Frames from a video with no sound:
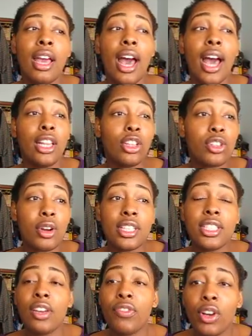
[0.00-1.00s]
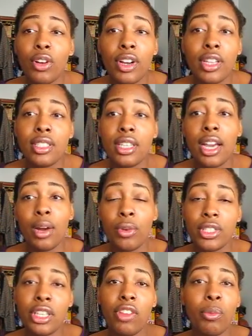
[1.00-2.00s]
I felt crazy. I
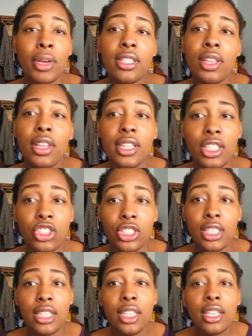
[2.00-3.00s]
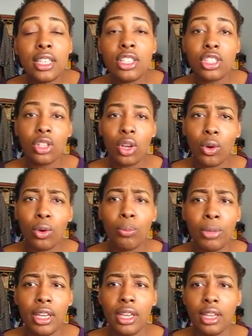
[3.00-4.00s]
wasn't giving my son the attention he needed. So
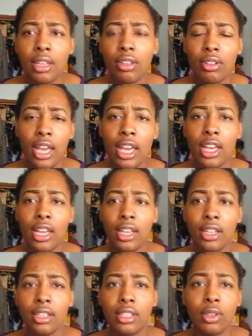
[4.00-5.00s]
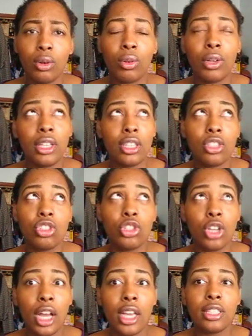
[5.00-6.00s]
being well, at least
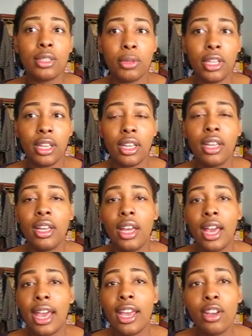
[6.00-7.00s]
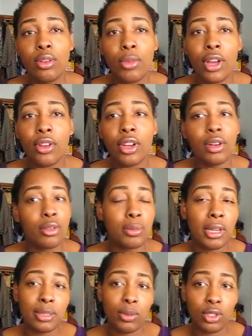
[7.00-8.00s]
trying to be a good mother and
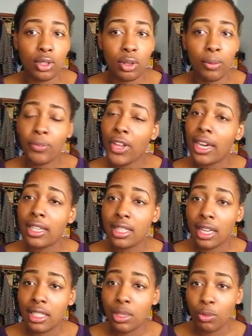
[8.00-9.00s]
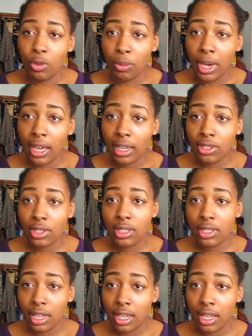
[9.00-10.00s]
responsible adult, I decided to move back to
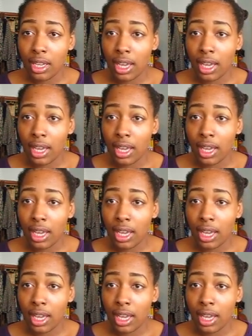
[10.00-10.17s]
Kentucky